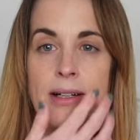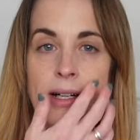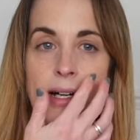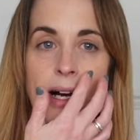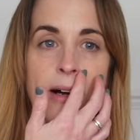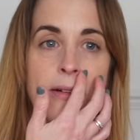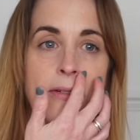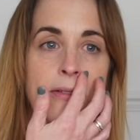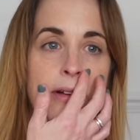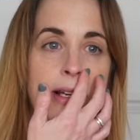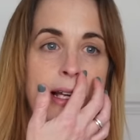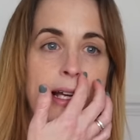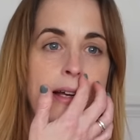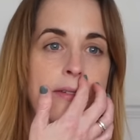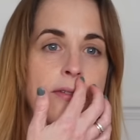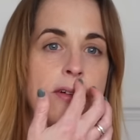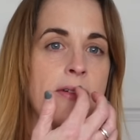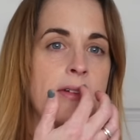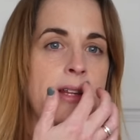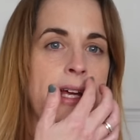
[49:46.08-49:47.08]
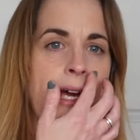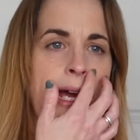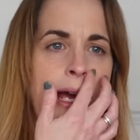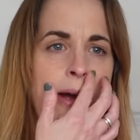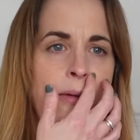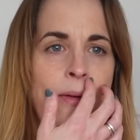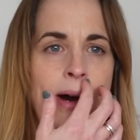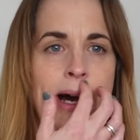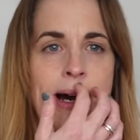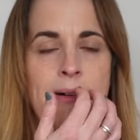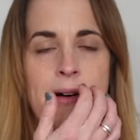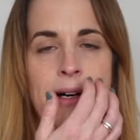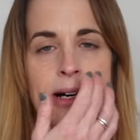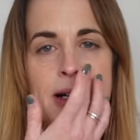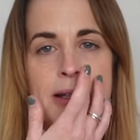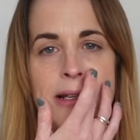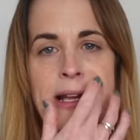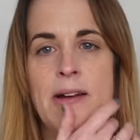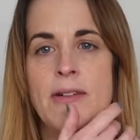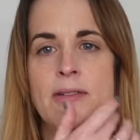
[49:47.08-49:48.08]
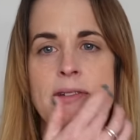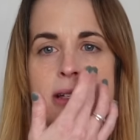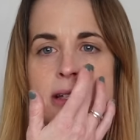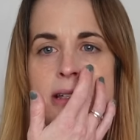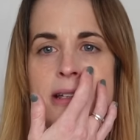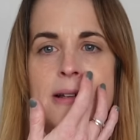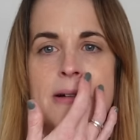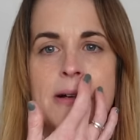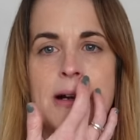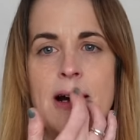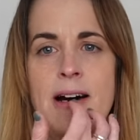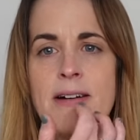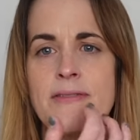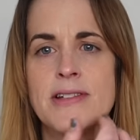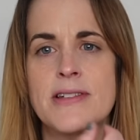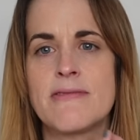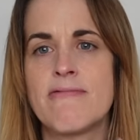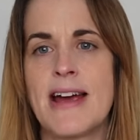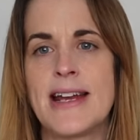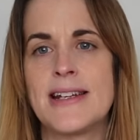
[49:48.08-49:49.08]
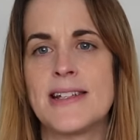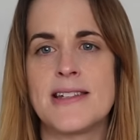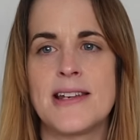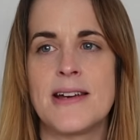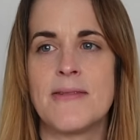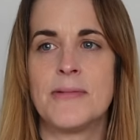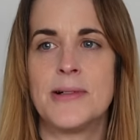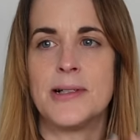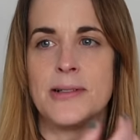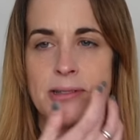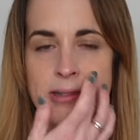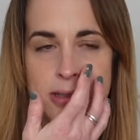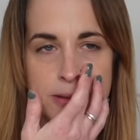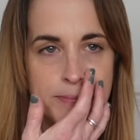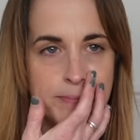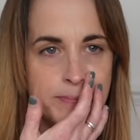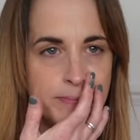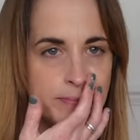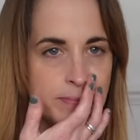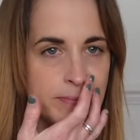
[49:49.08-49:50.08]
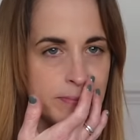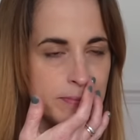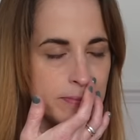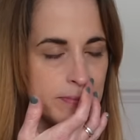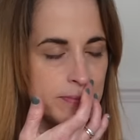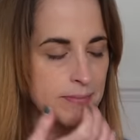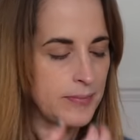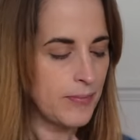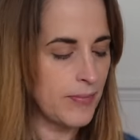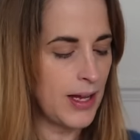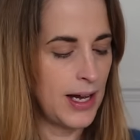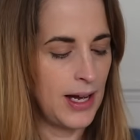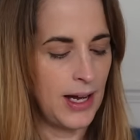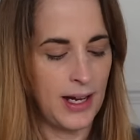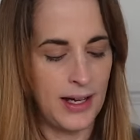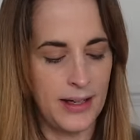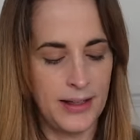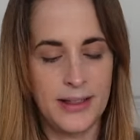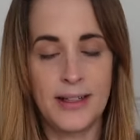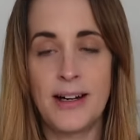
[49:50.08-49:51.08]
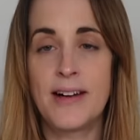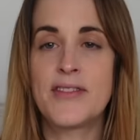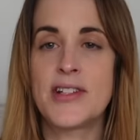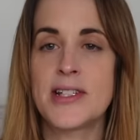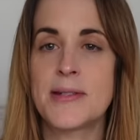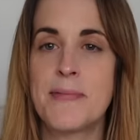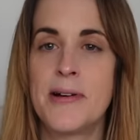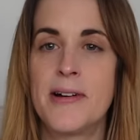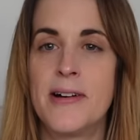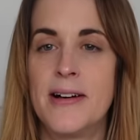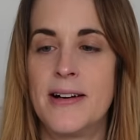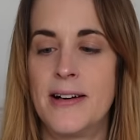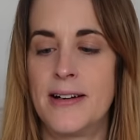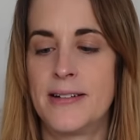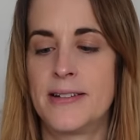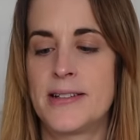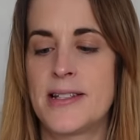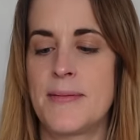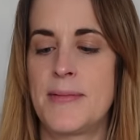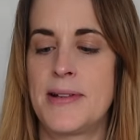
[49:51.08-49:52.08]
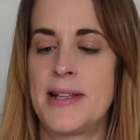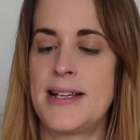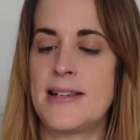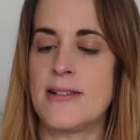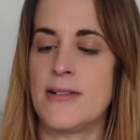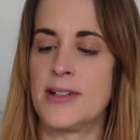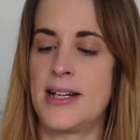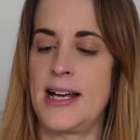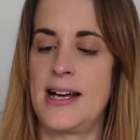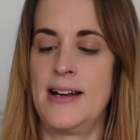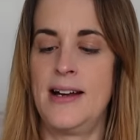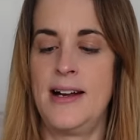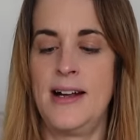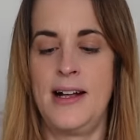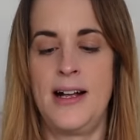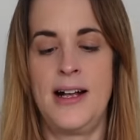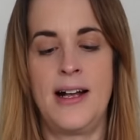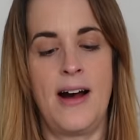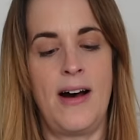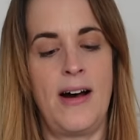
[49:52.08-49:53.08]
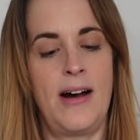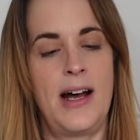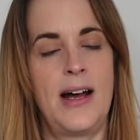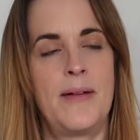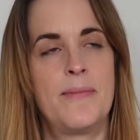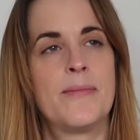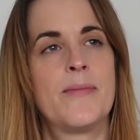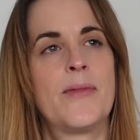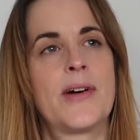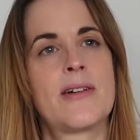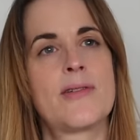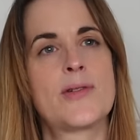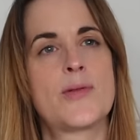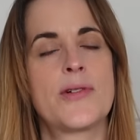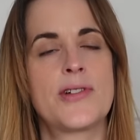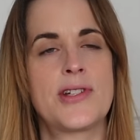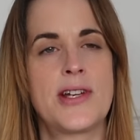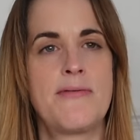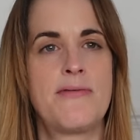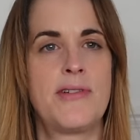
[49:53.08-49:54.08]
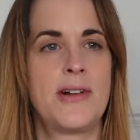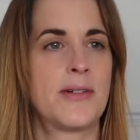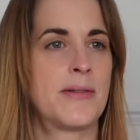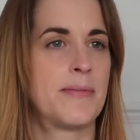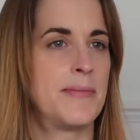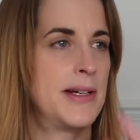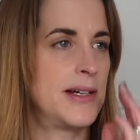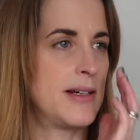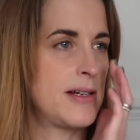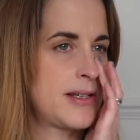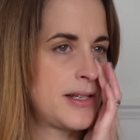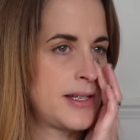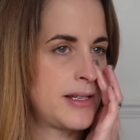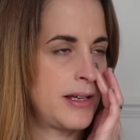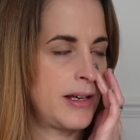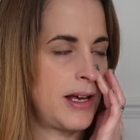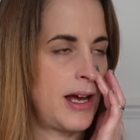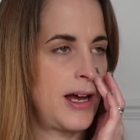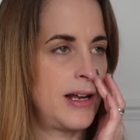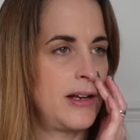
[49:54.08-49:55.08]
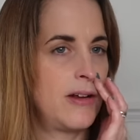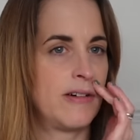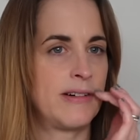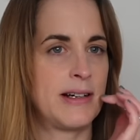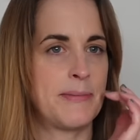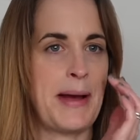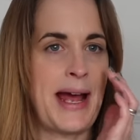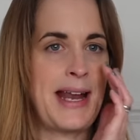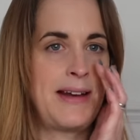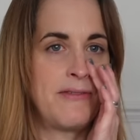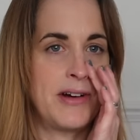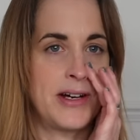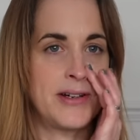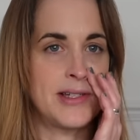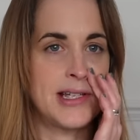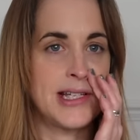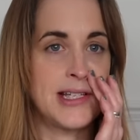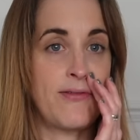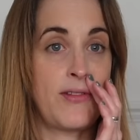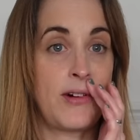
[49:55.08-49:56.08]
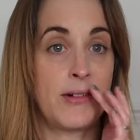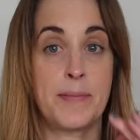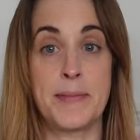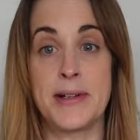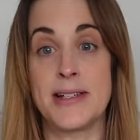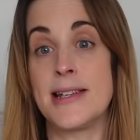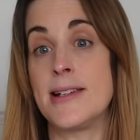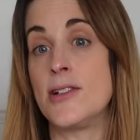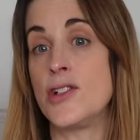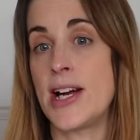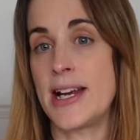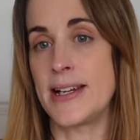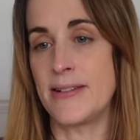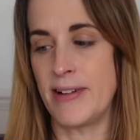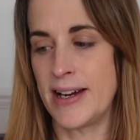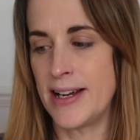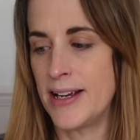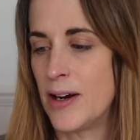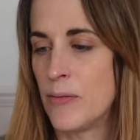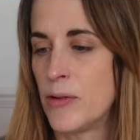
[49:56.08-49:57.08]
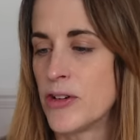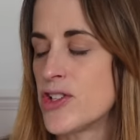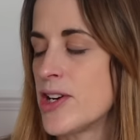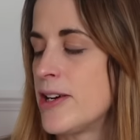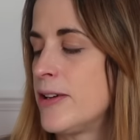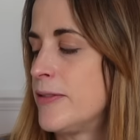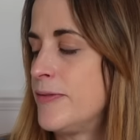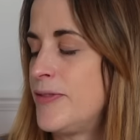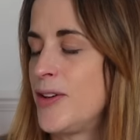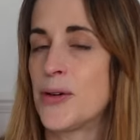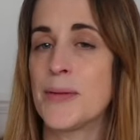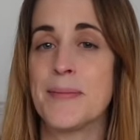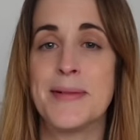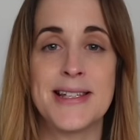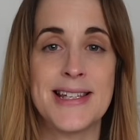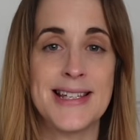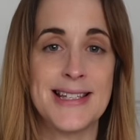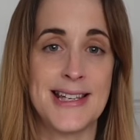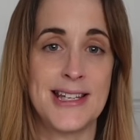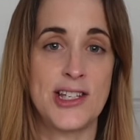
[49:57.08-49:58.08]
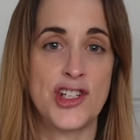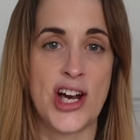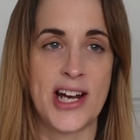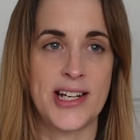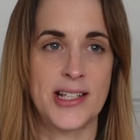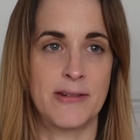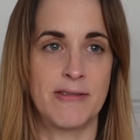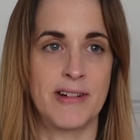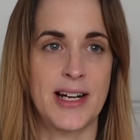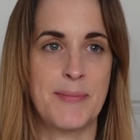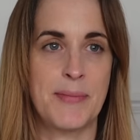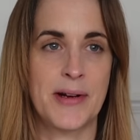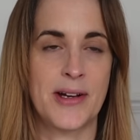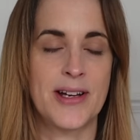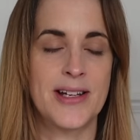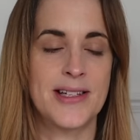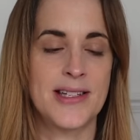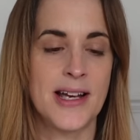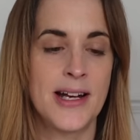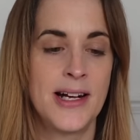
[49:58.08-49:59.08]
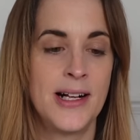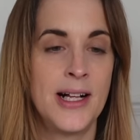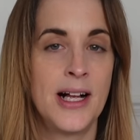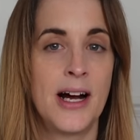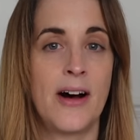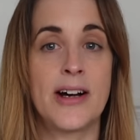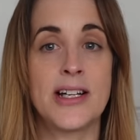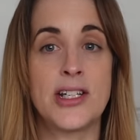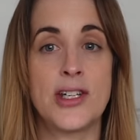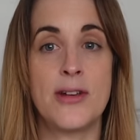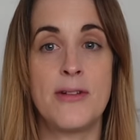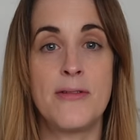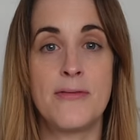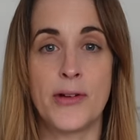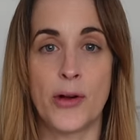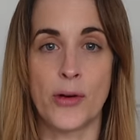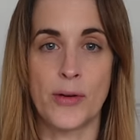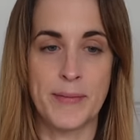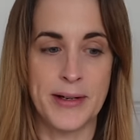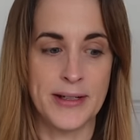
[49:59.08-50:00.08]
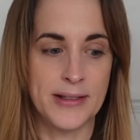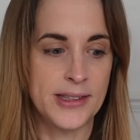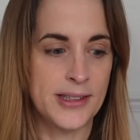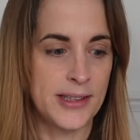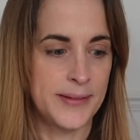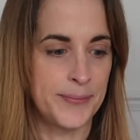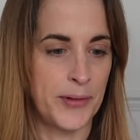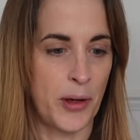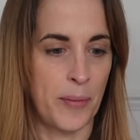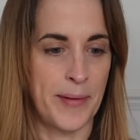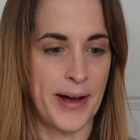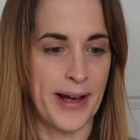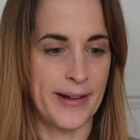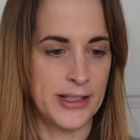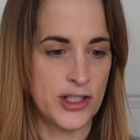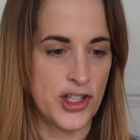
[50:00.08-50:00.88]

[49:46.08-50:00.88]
hopefully if you're thinking, wow, her nose doesn't look half as red as it was, I've just put some of this on it. When I was watching Vlogmas, Laura Penrose's Vlogmas in January, I watch a lot of Vlogmases in January because I do Vlogmas on my other